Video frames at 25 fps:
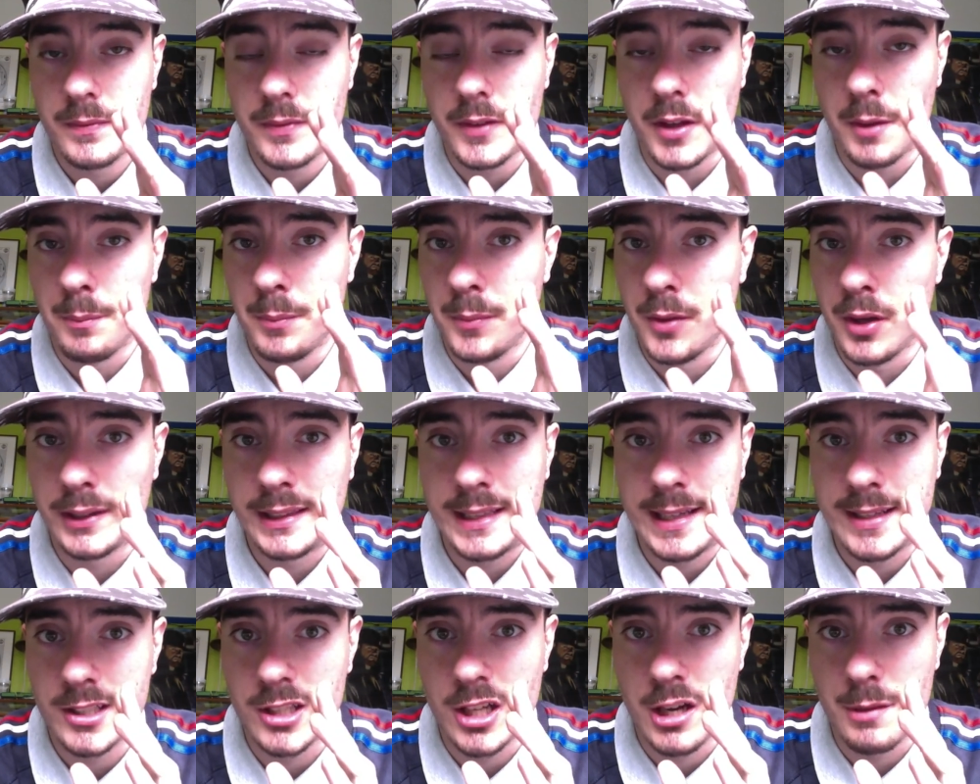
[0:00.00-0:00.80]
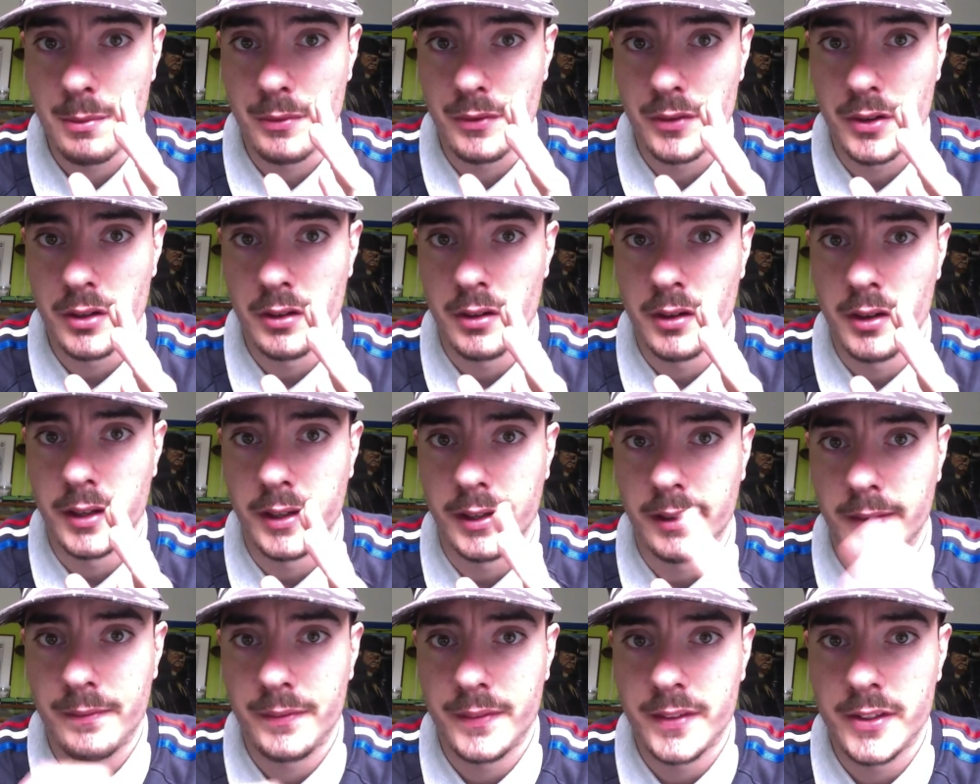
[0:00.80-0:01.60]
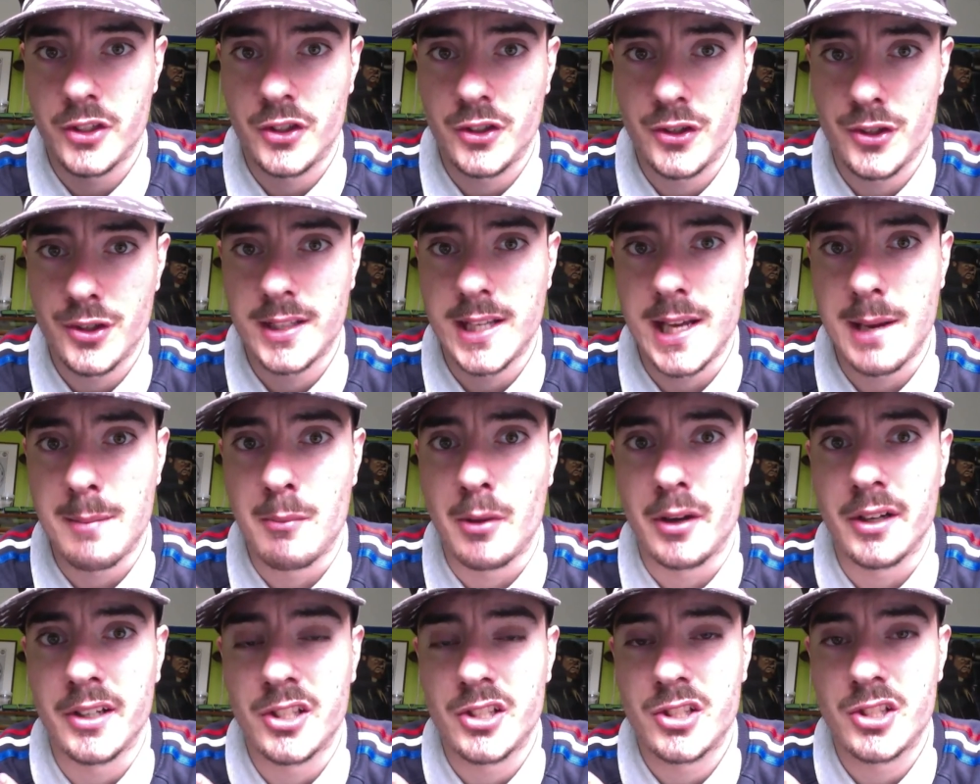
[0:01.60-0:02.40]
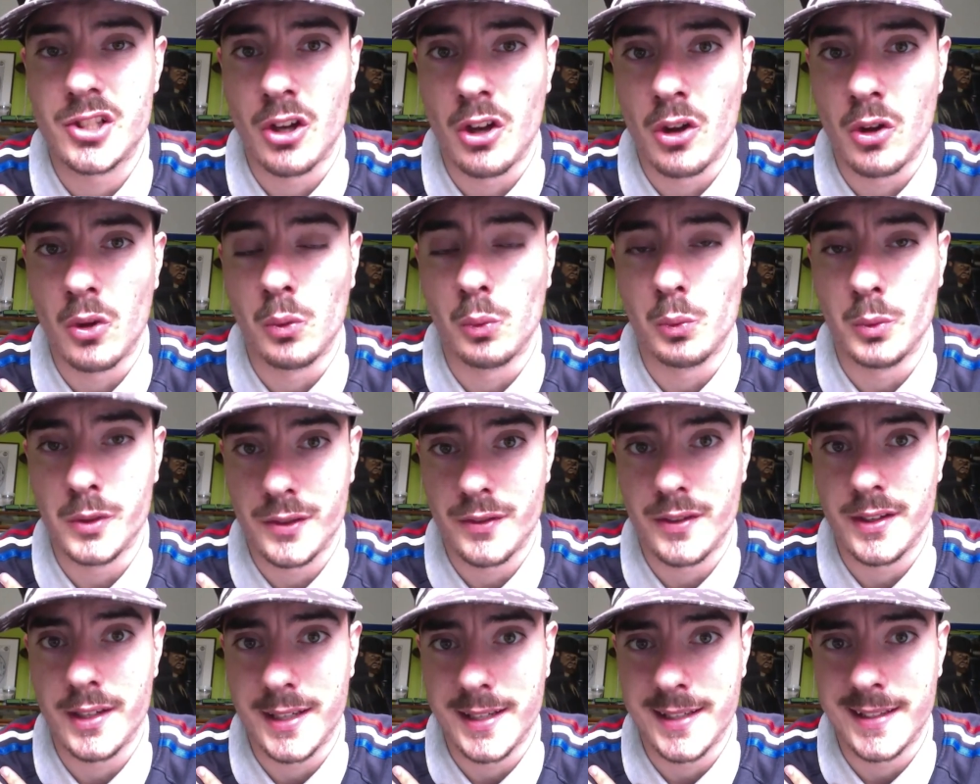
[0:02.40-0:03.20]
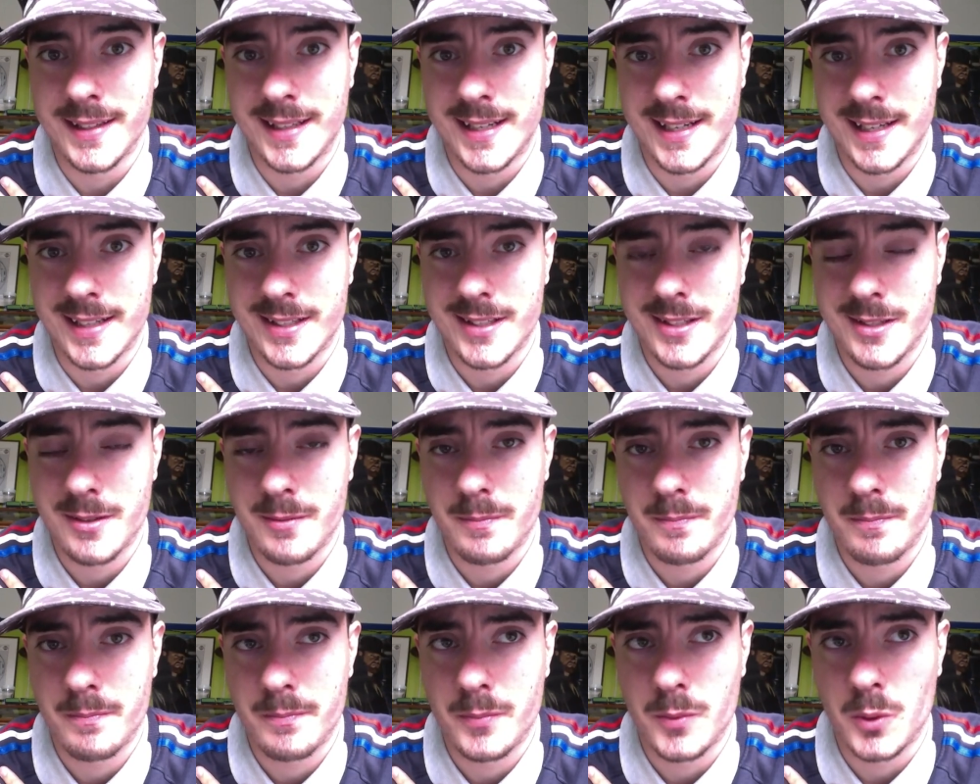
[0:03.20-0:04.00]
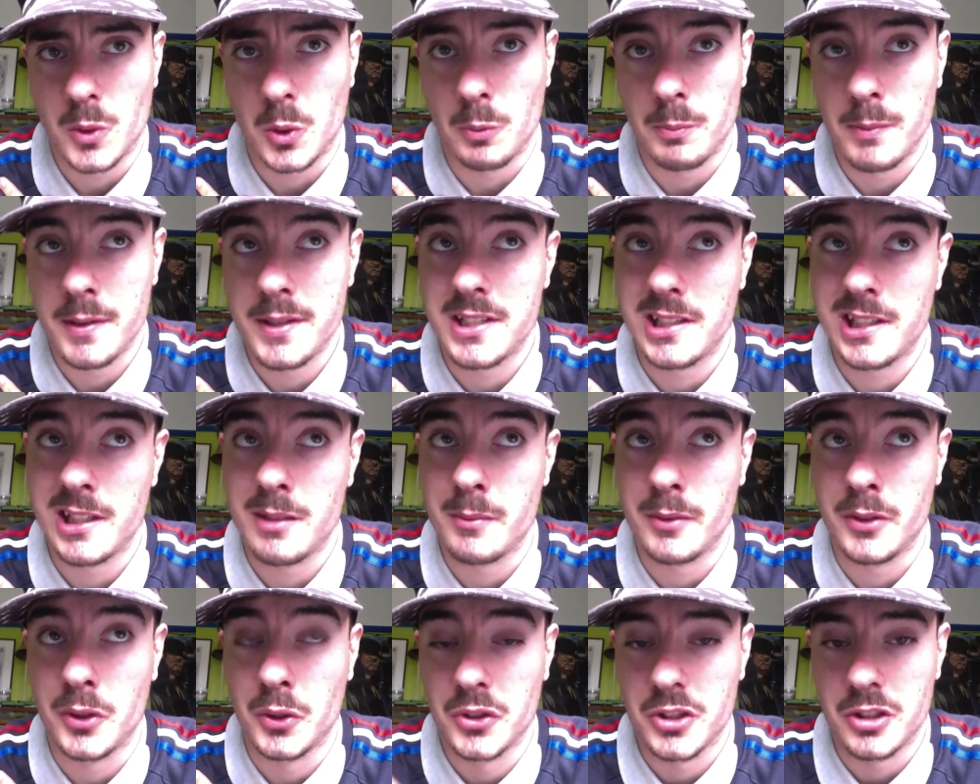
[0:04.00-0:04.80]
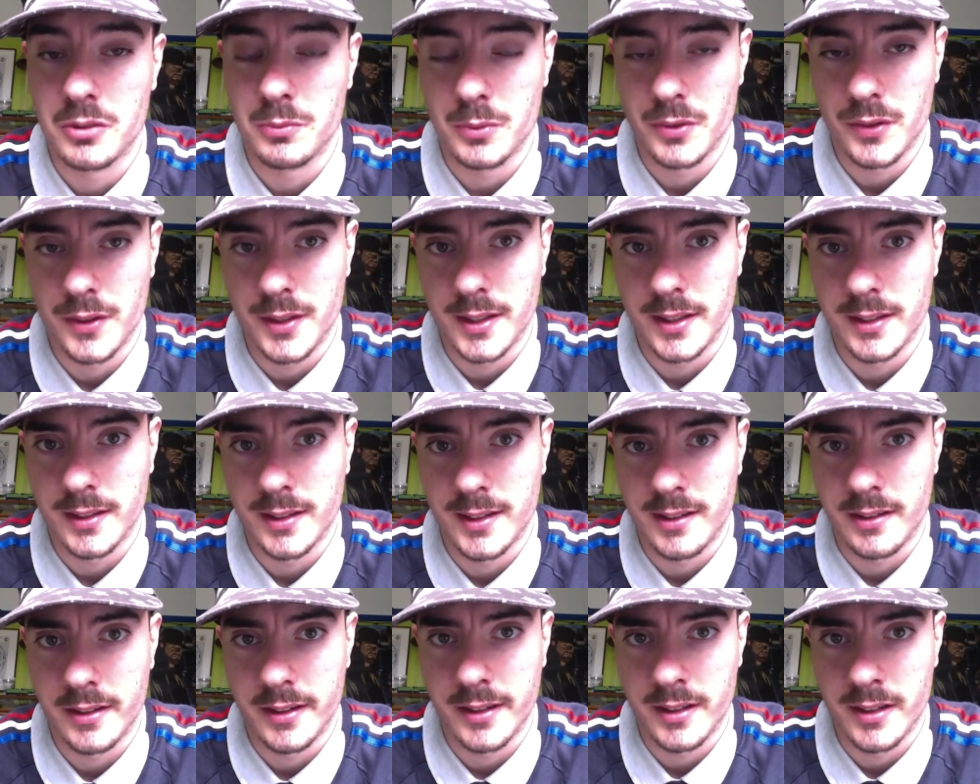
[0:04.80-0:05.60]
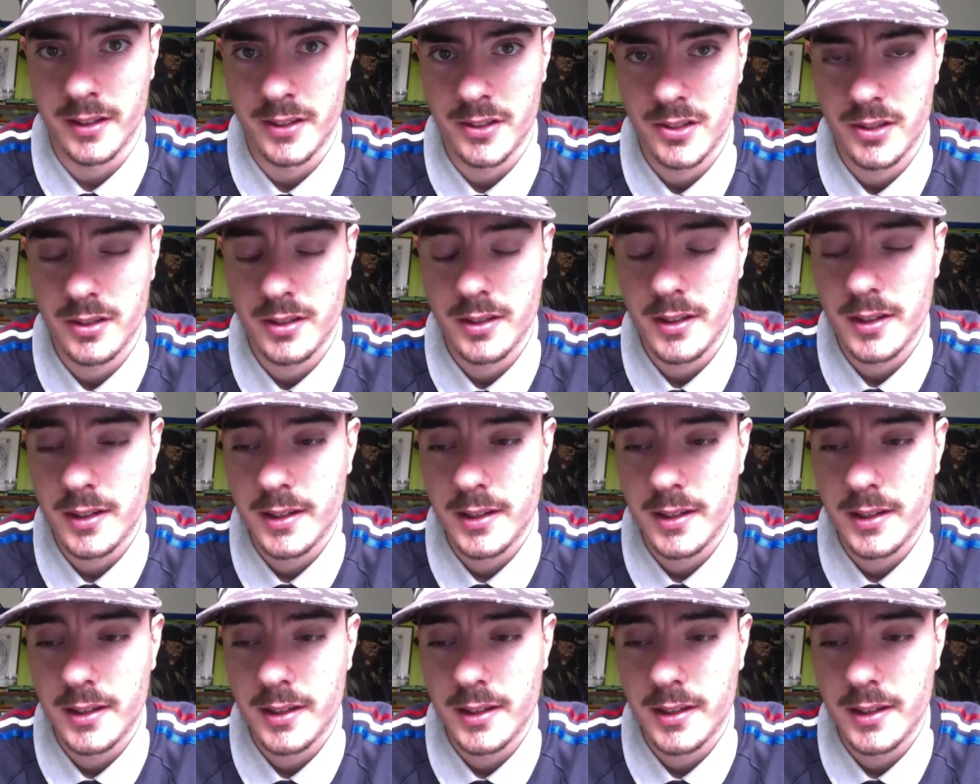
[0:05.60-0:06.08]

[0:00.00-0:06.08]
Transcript: I'm not that type of guy. It's just that my soul was thinking that. Well, basically my Autism was thinking that, I guess.